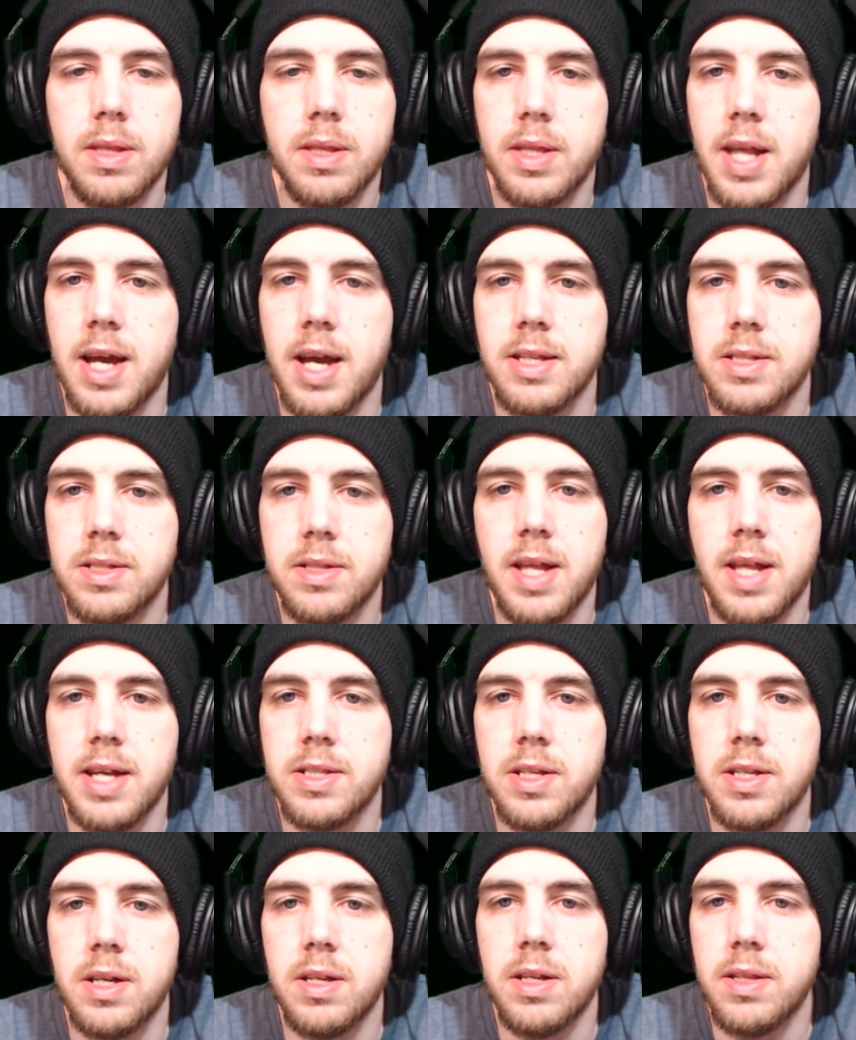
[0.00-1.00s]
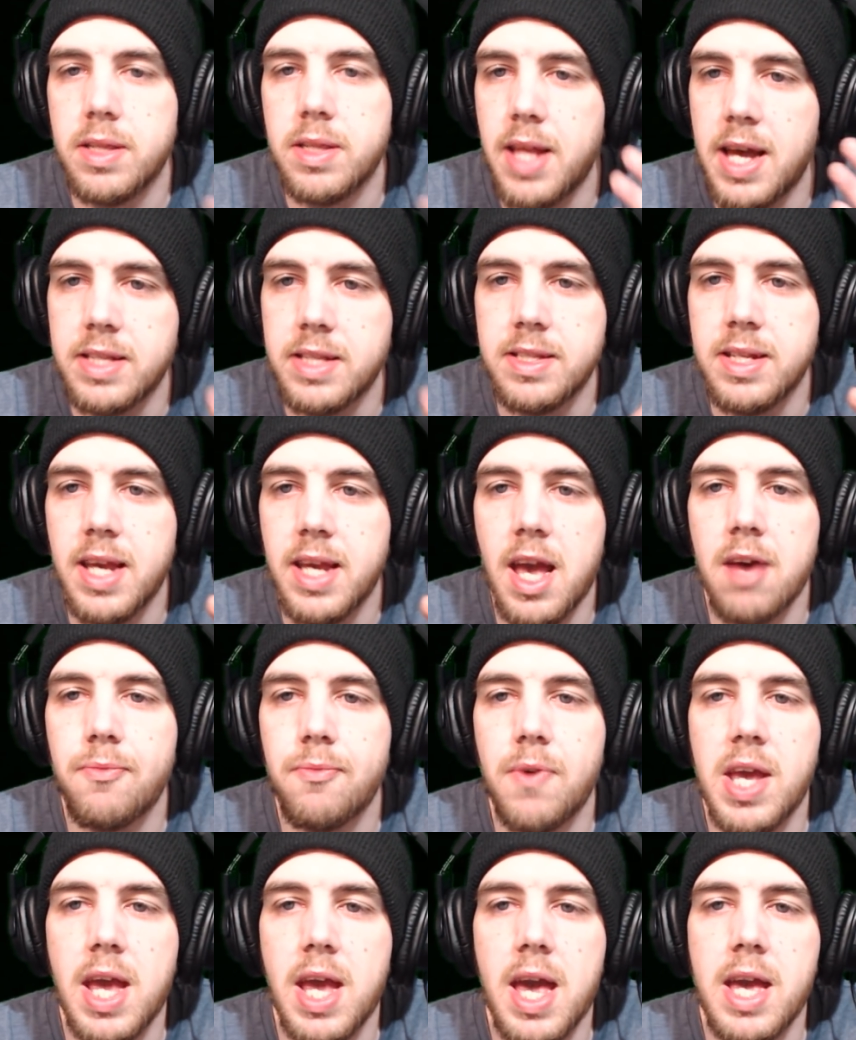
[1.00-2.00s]
That's That's the
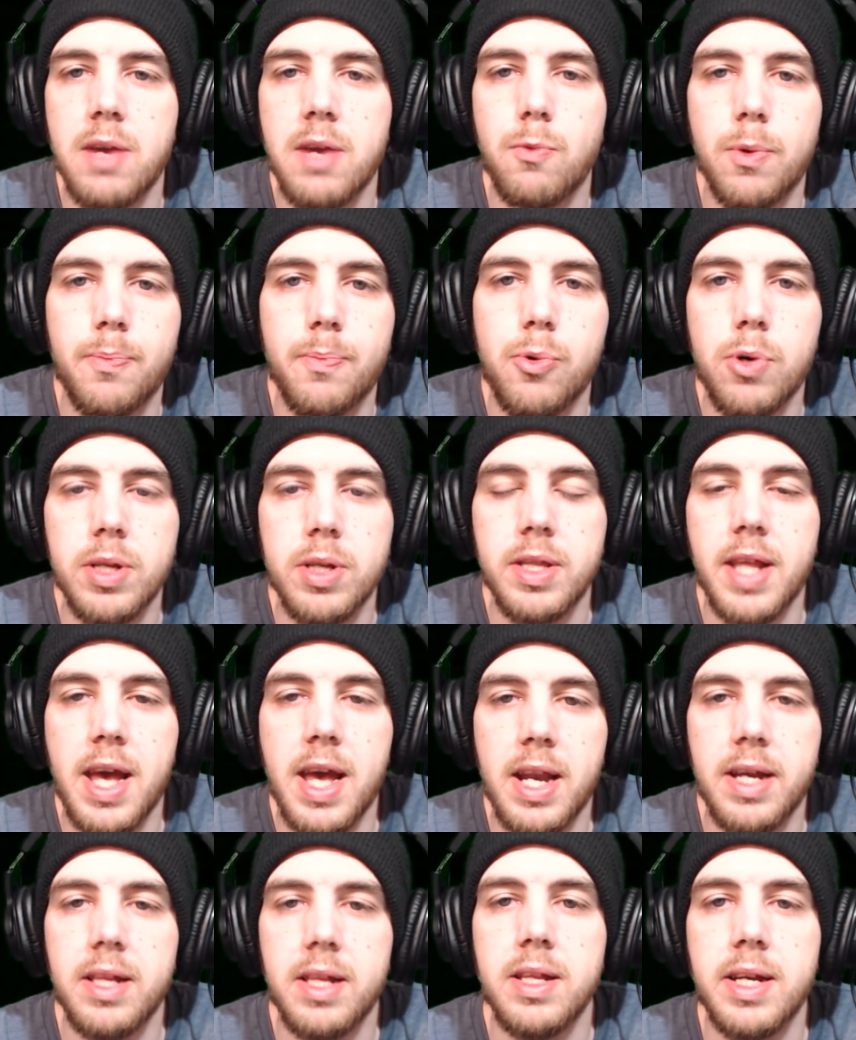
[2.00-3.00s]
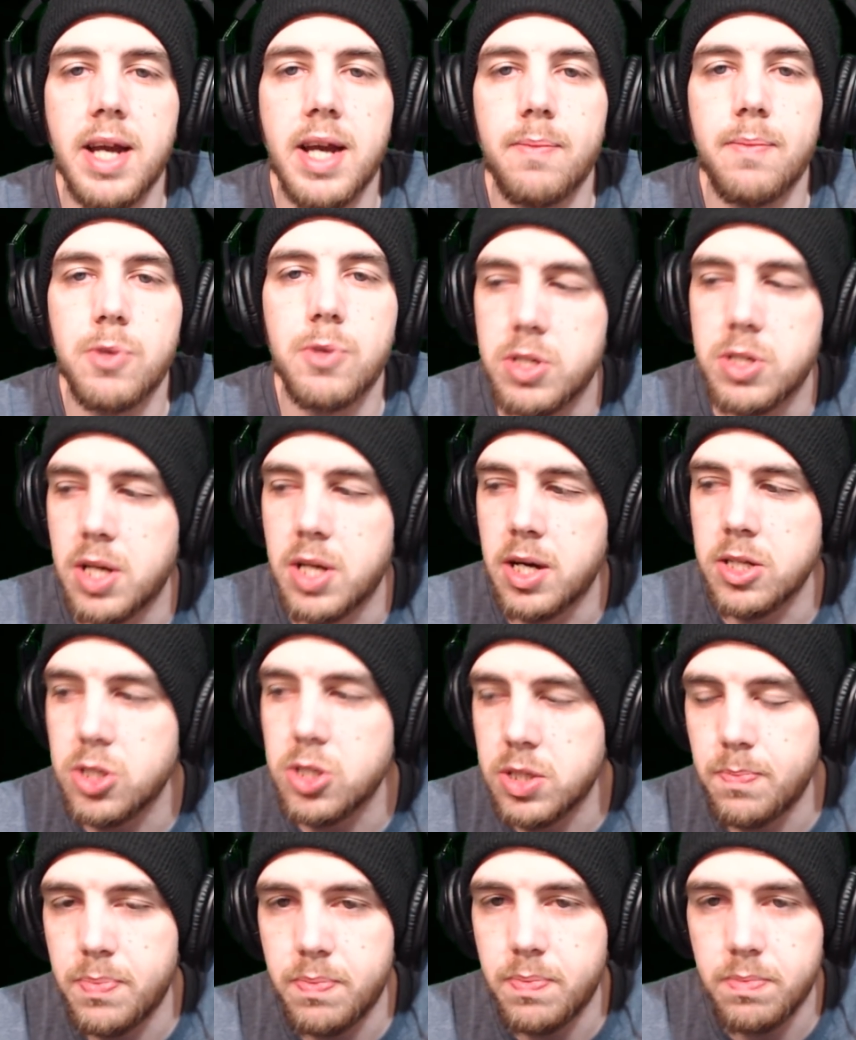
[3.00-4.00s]
FAA reporting that helicopter
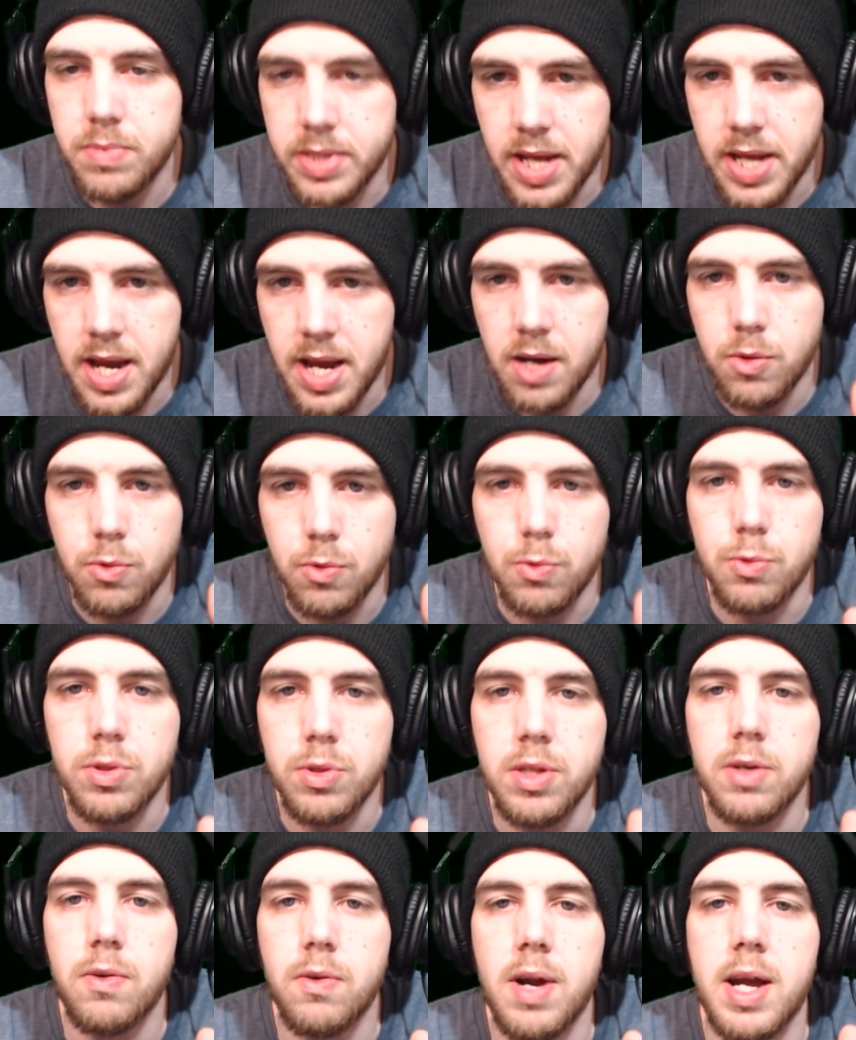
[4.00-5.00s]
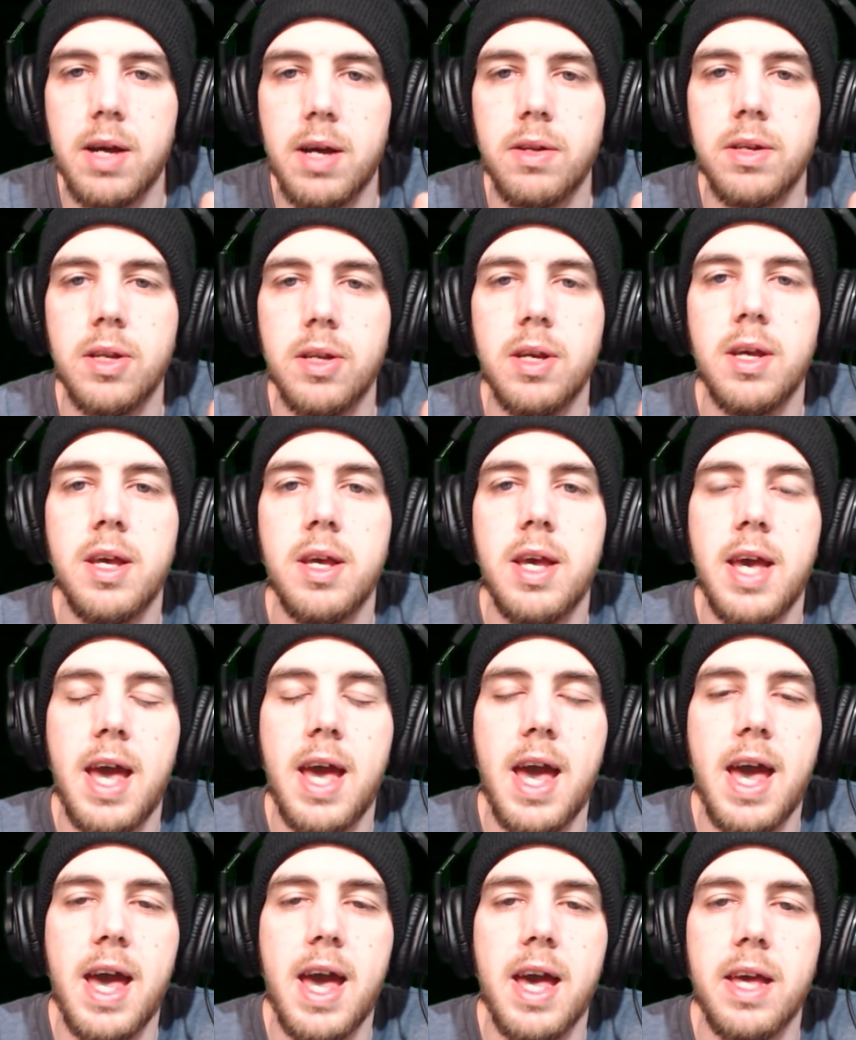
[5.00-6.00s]
touched down on the ground
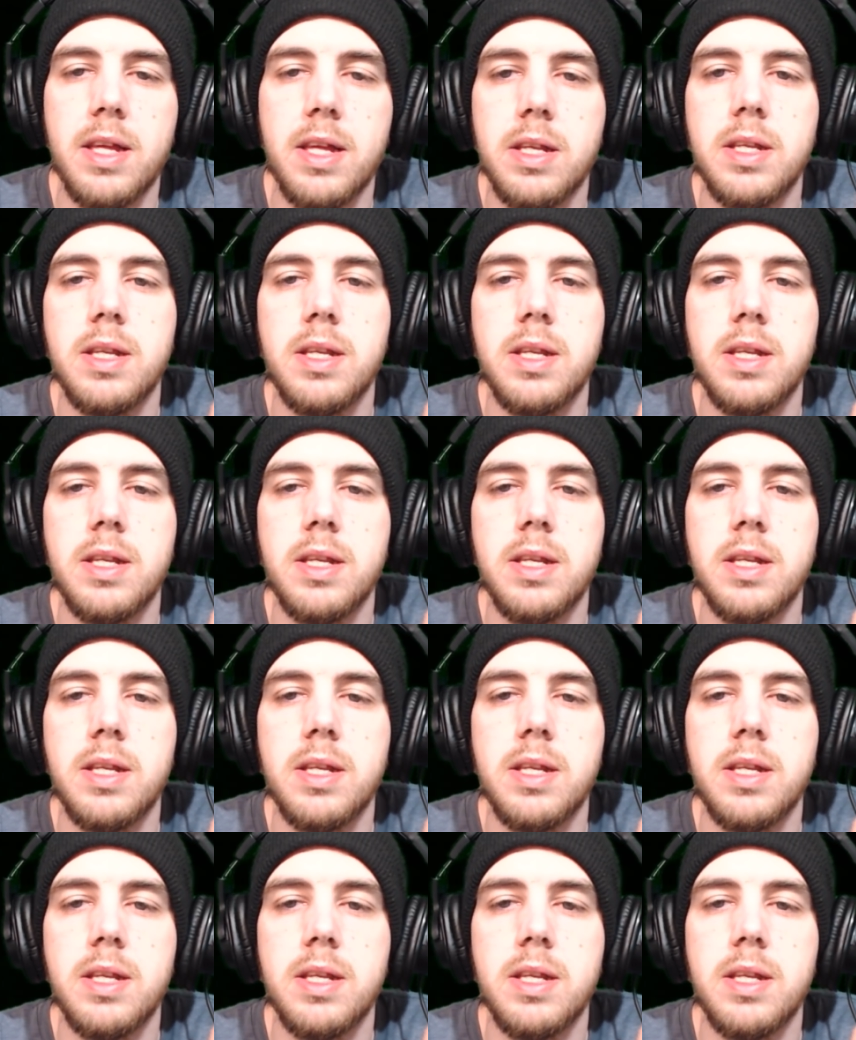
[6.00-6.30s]
at